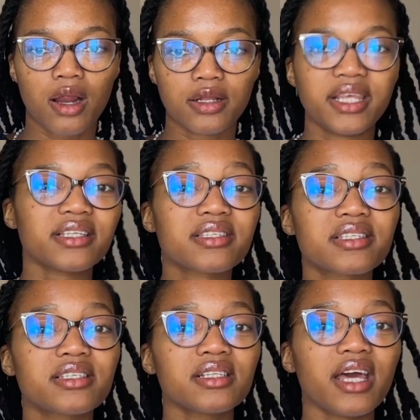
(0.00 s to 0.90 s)
there's
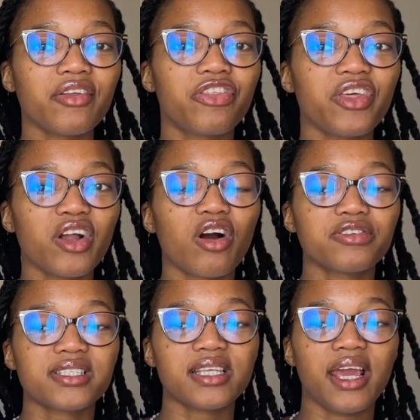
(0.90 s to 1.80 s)
still a thing of
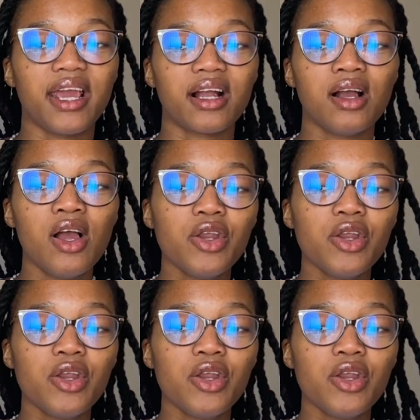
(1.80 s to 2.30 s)
saying,